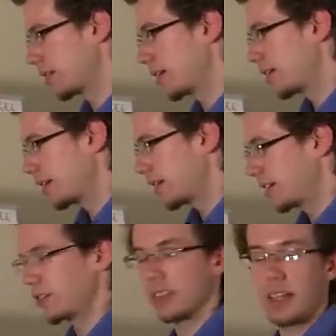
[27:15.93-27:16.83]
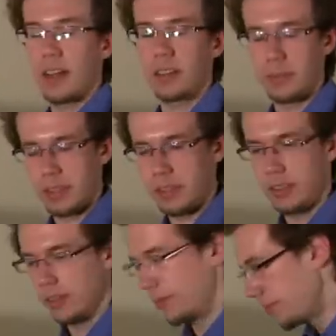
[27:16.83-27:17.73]
You just count up to 2.
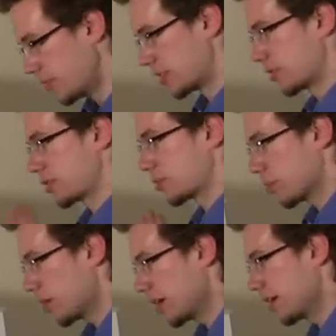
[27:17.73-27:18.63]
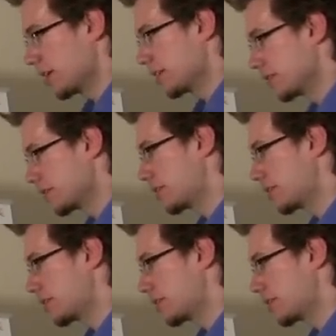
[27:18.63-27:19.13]
So it's just 1, 2,